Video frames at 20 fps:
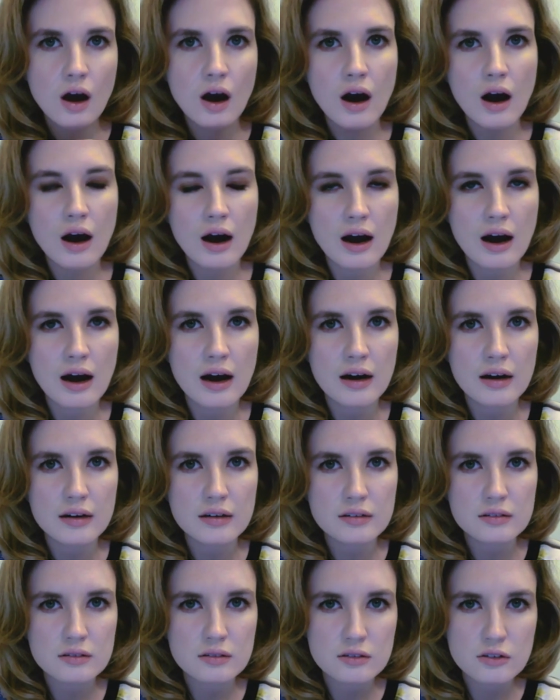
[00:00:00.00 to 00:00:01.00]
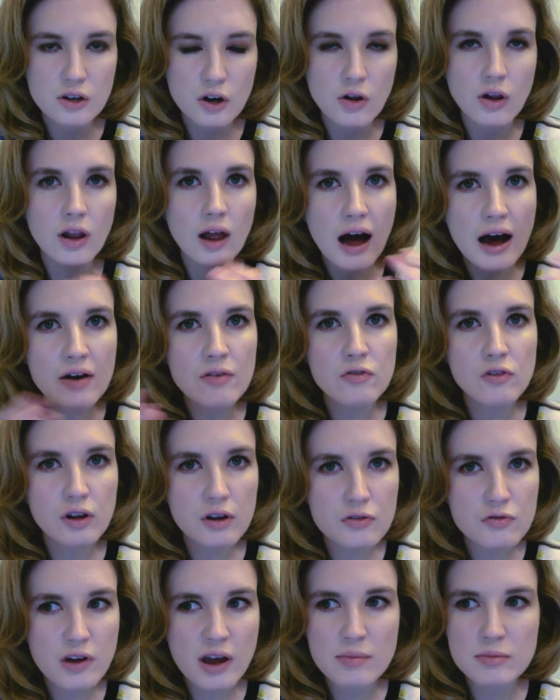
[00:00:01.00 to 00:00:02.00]
a lot of really
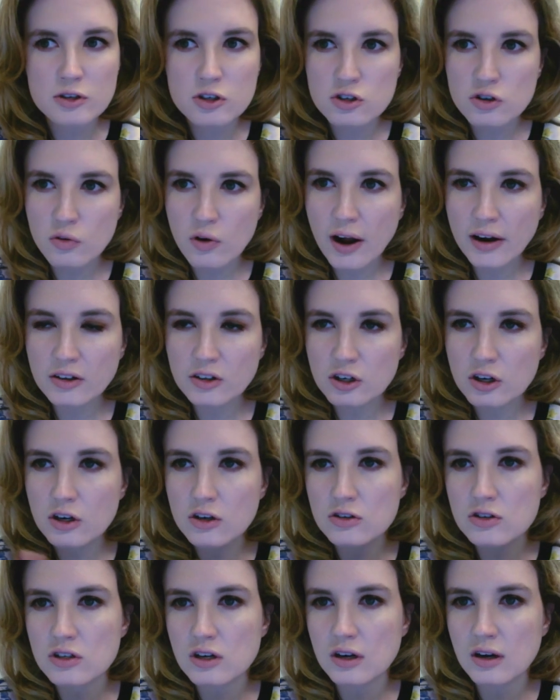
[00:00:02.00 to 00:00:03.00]
famous directors.